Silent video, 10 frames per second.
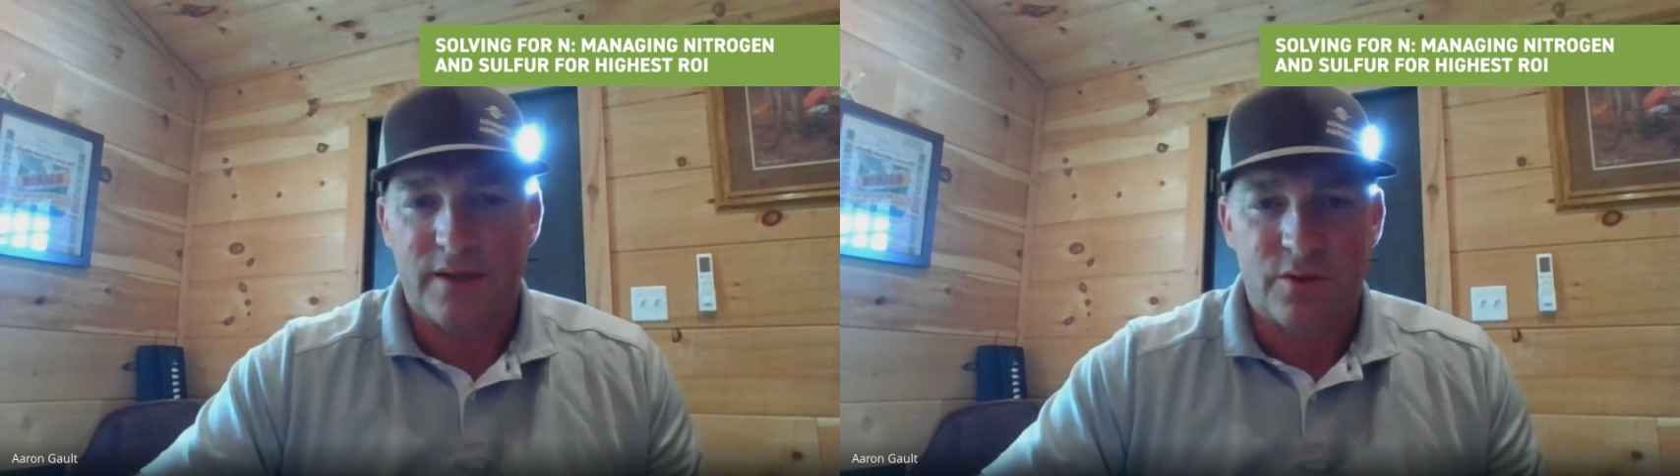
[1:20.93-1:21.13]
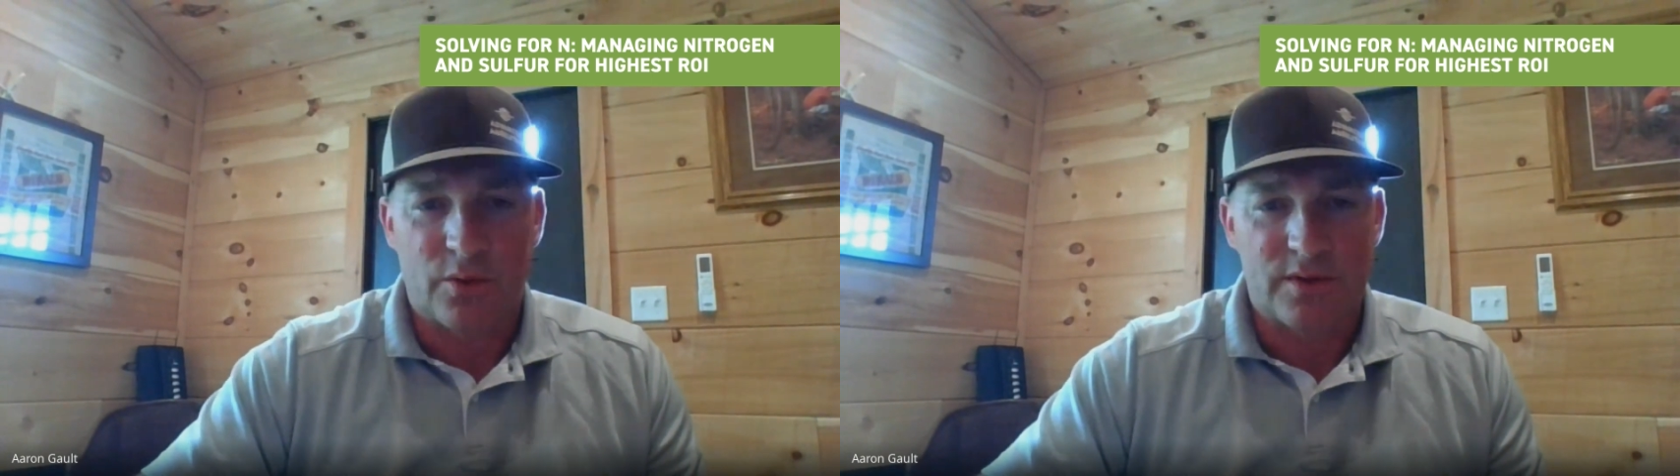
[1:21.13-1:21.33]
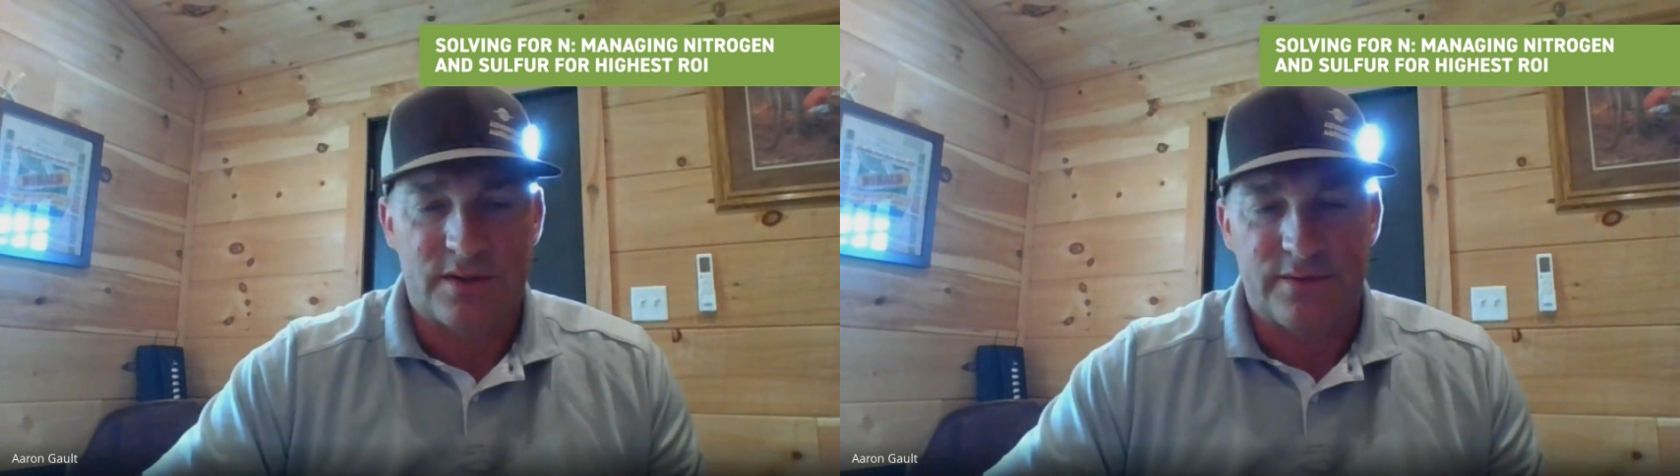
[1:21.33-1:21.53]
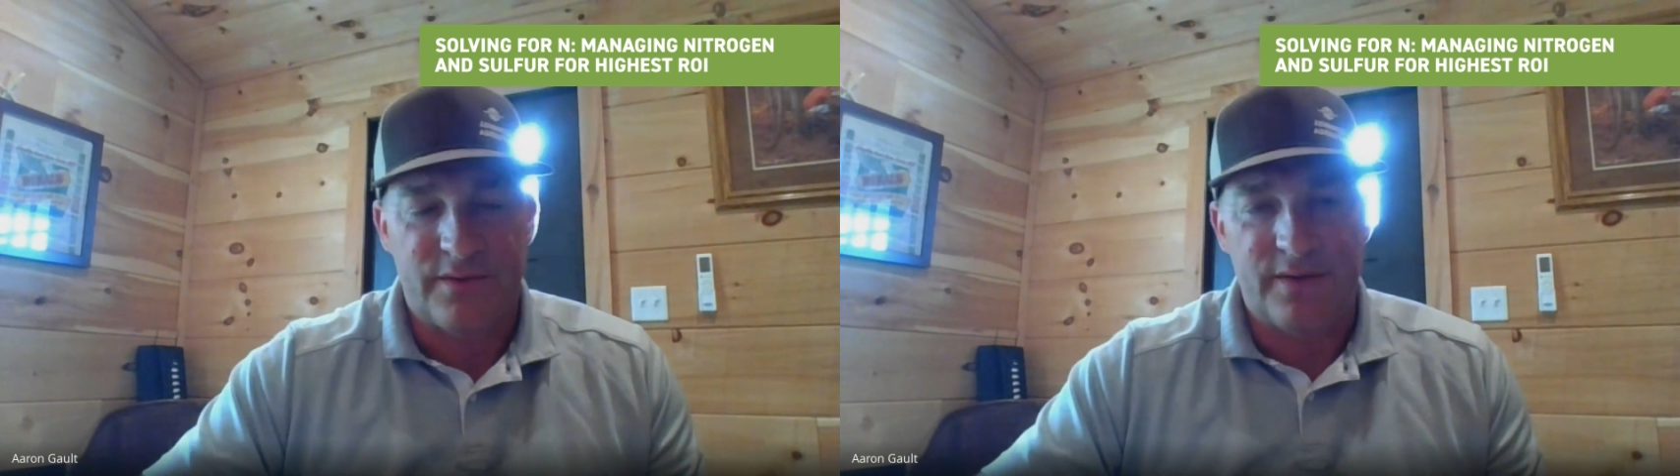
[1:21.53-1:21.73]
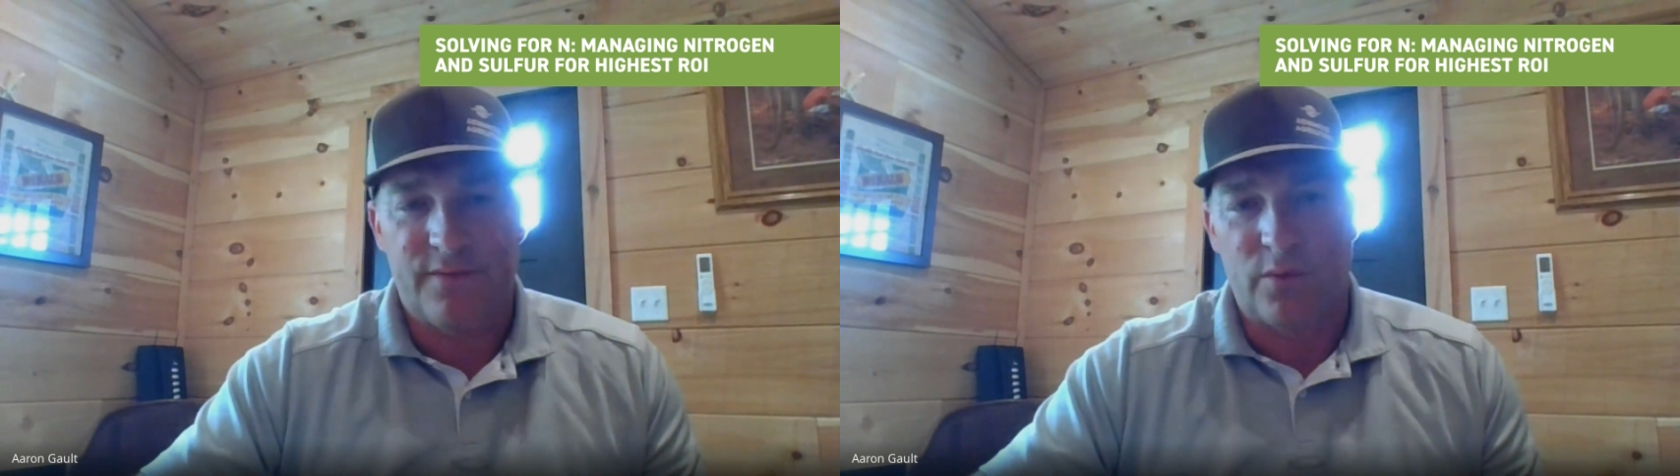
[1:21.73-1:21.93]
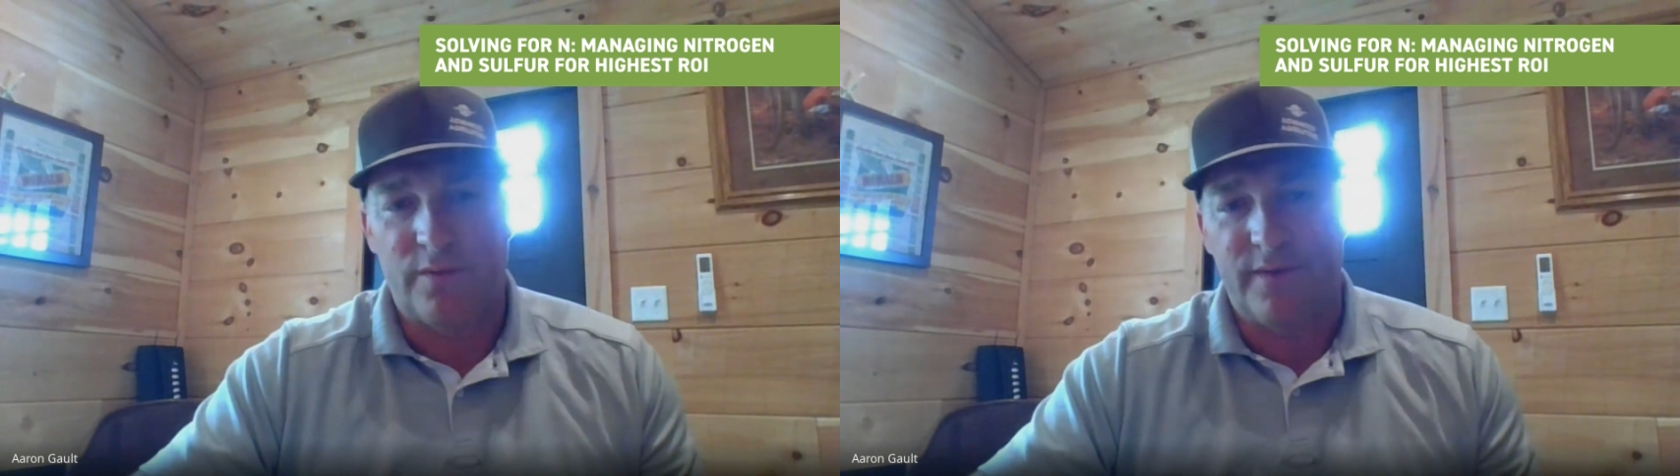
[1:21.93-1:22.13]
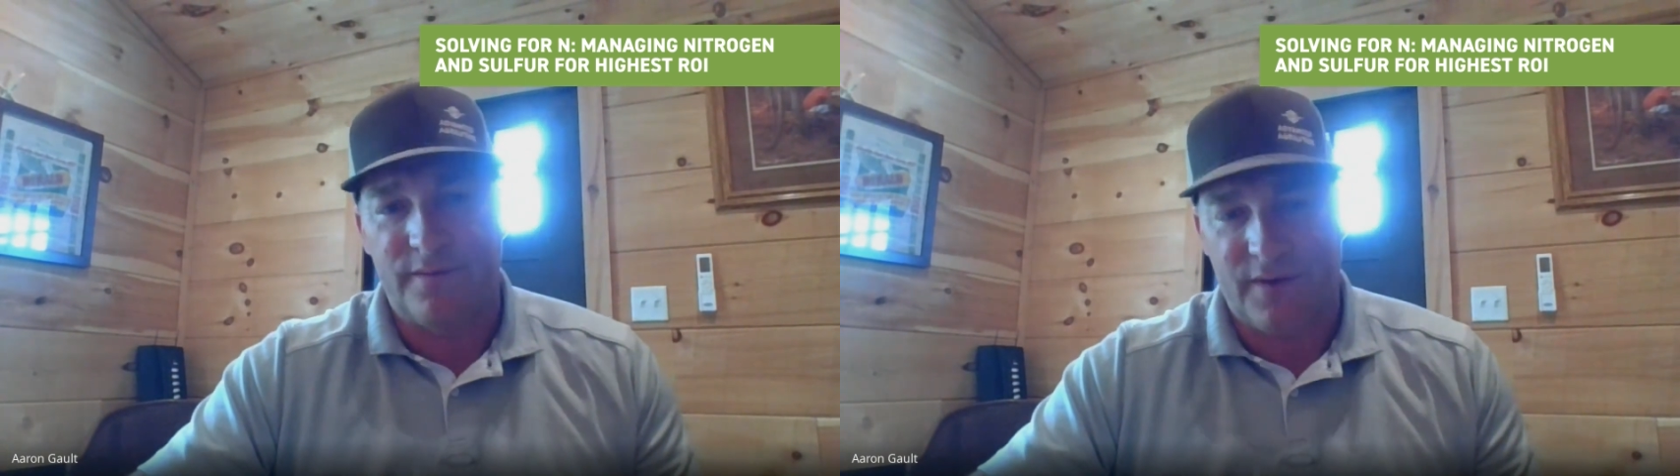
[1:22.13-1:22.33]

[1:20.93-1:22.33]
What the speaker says: towards the V4,